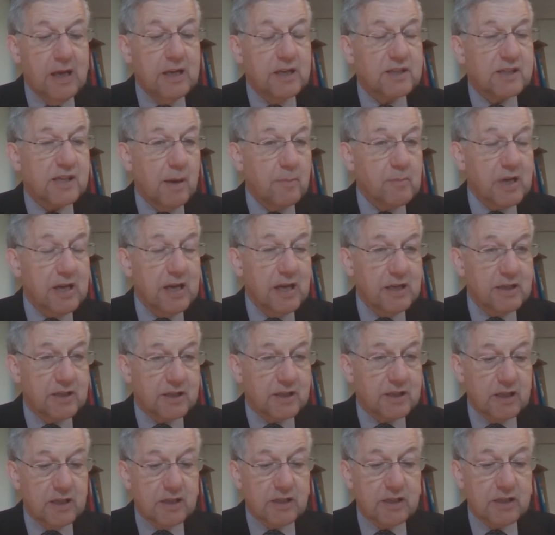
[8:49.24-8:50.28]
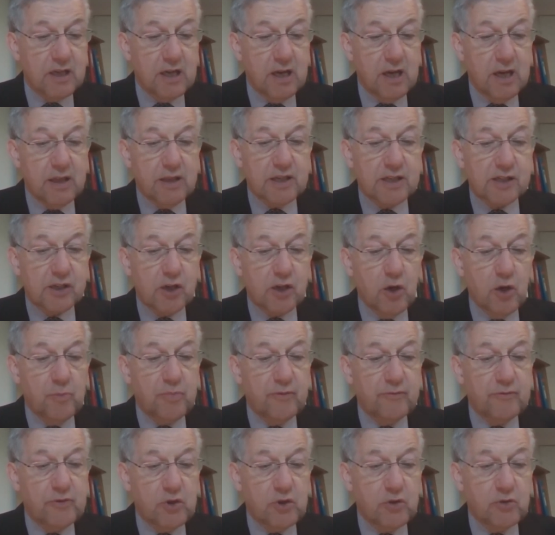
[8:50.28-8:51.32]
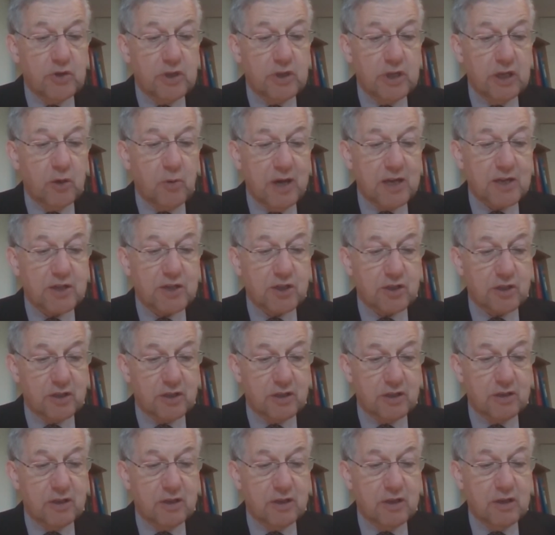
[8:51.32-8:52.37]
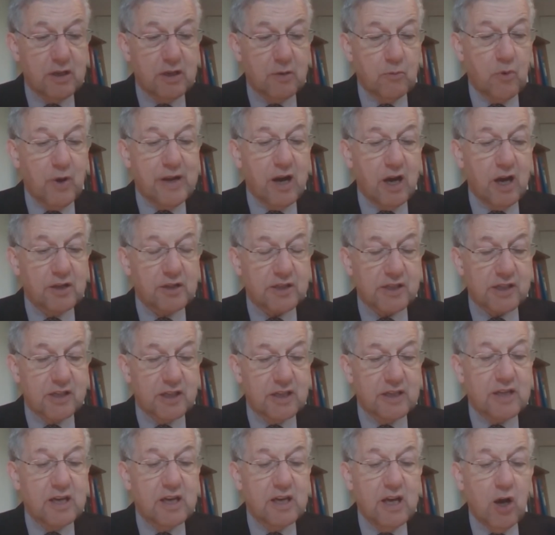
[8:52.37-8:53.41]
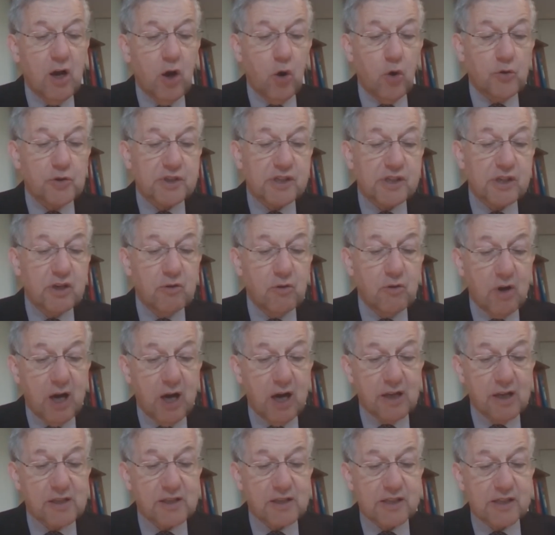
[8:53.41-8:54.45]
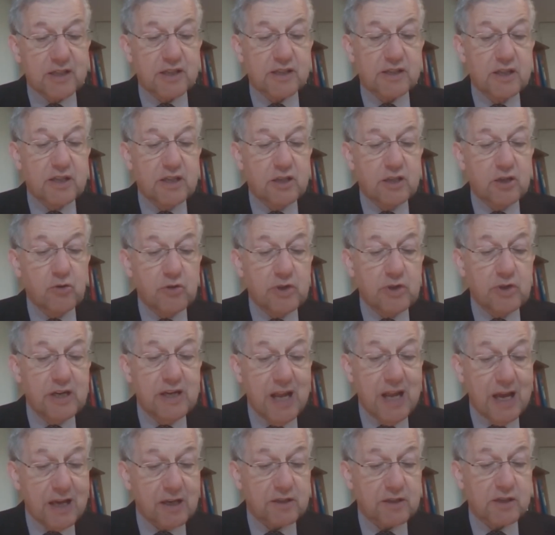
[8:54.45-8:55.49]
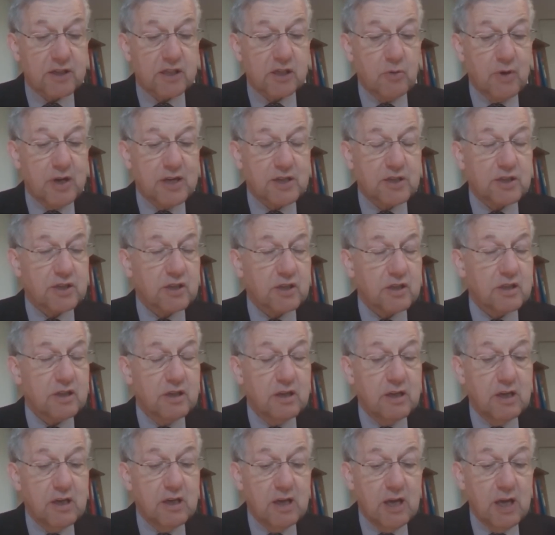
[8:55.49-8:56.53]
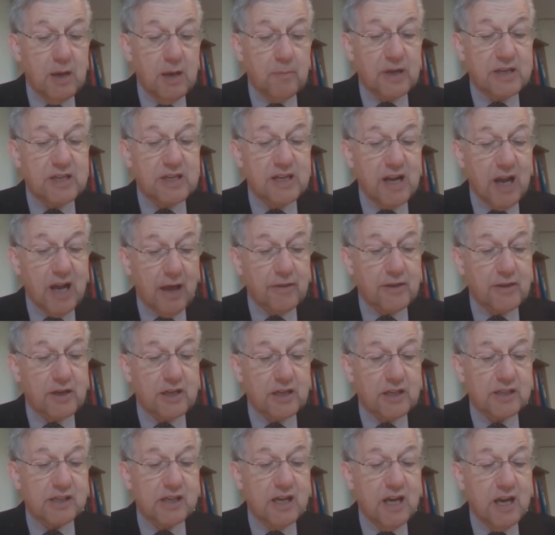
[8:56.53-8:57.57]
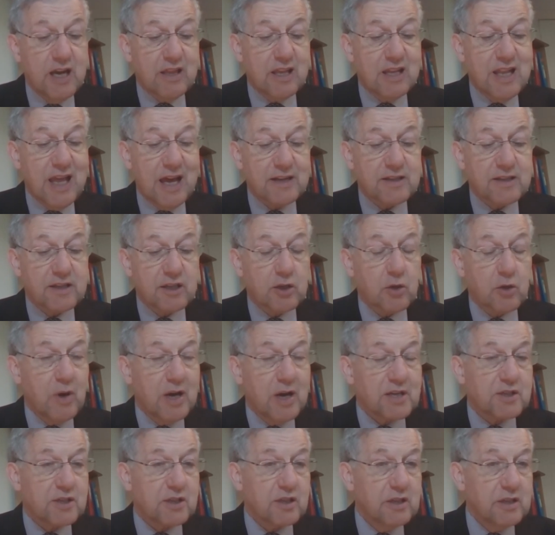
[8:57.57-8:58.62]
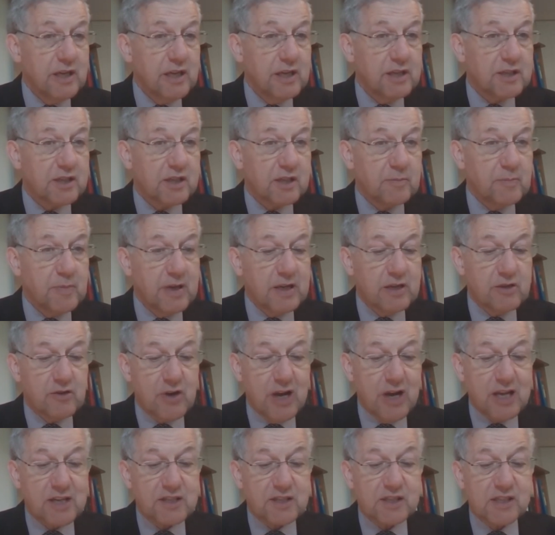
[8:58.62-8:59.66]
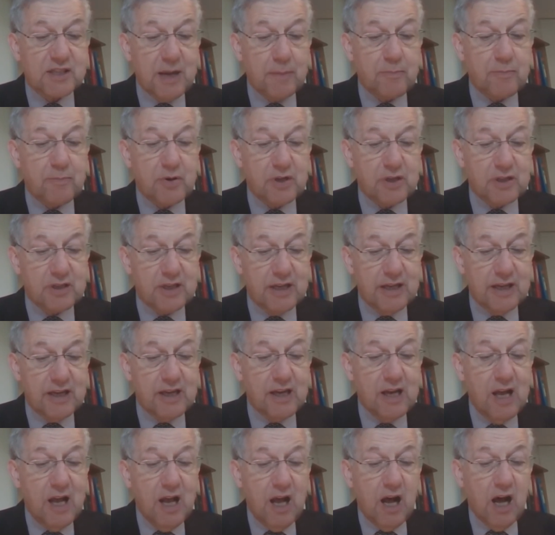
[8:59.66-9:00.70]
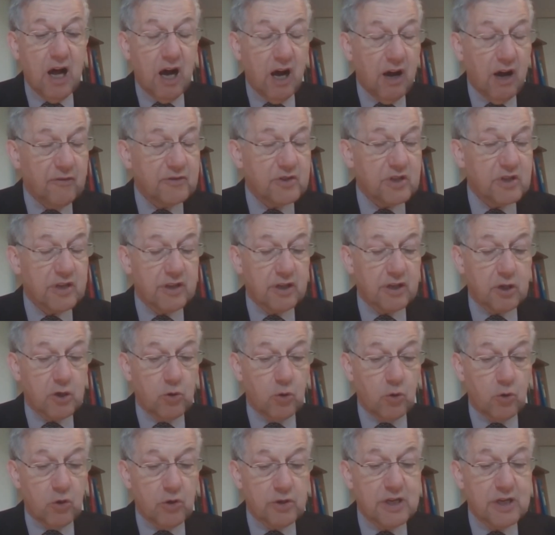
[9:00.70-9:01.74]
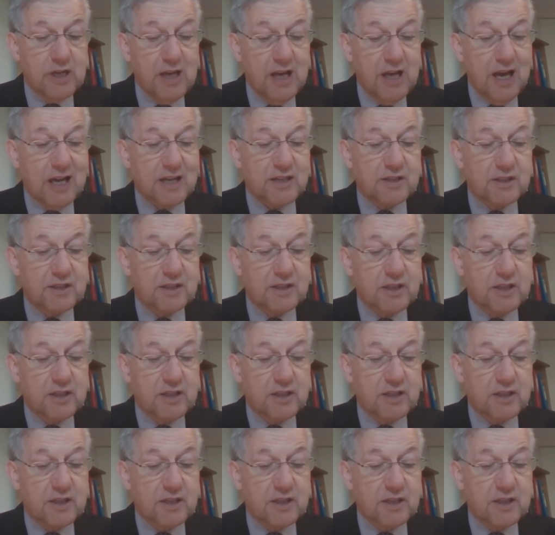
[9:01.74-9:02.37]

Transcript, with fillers: In some cases, the scope of duty question, when answered, also answers the duty nexus question, but in others, the latter question needs to be addressed separately after the court has